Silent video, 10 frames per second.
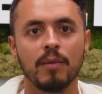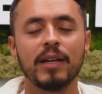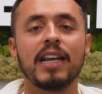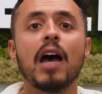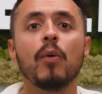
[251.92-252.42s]

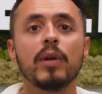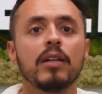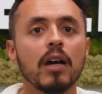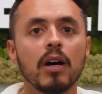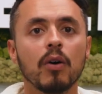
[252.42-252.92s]
But now we
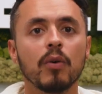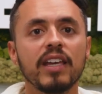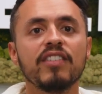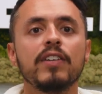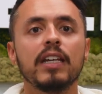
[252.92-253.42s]
know
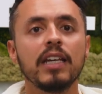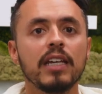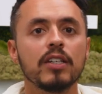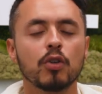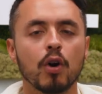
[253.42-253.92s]
if it
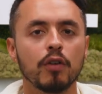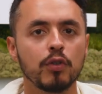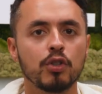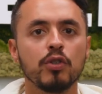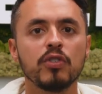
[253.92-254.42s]
is, or if
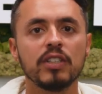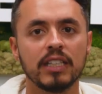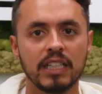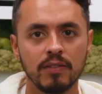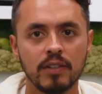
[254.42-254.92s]
you're choosing to
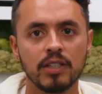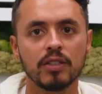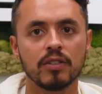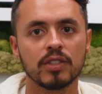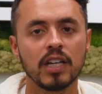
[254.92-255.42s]
give these
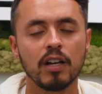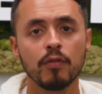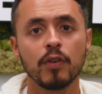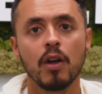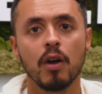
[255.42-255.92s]
to
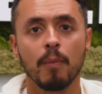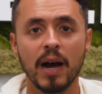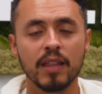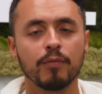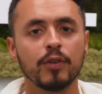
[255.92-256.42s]
yourself,
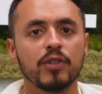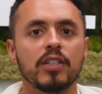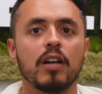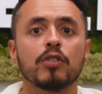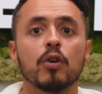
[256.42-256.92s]
buy them for
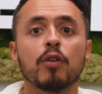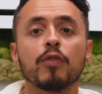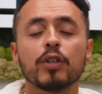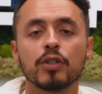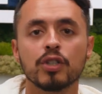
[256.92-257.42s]
yourselves or
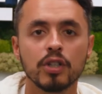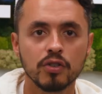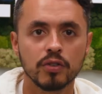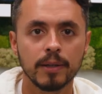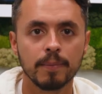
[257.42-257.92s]
for your
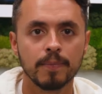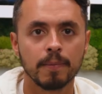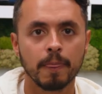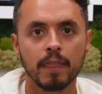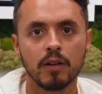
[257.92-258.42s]
children,
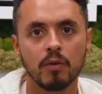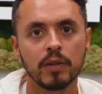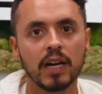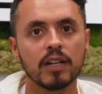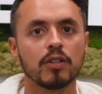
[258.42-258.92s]

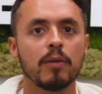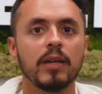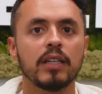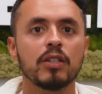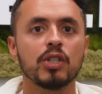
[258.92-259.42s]
we got to start
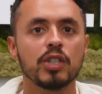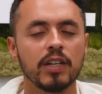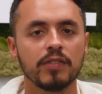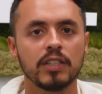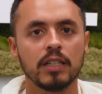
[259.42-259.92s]
making
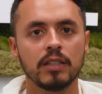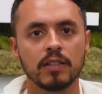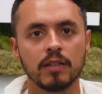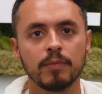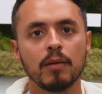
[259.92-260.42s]
shifts into
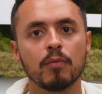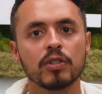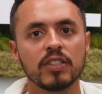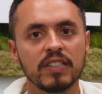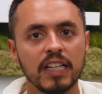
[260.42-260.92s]
something more
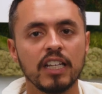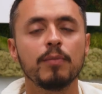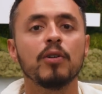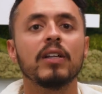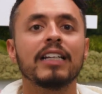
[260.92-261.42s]

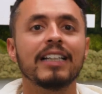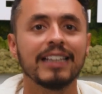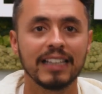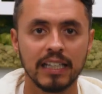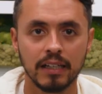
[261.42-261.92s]
sustainable and
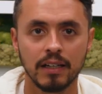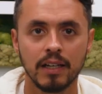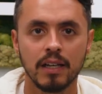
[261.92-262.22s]
clean.